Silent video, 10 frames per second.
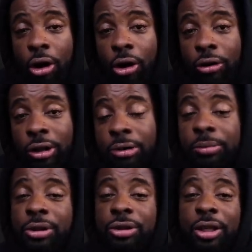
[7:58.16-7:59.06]
oh, this
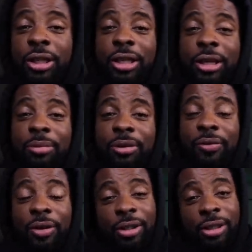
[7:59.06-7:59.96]
bitch trying to get me
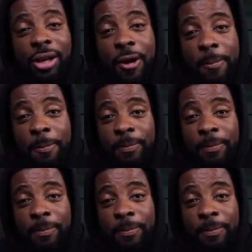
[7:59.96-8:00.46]
fucked up.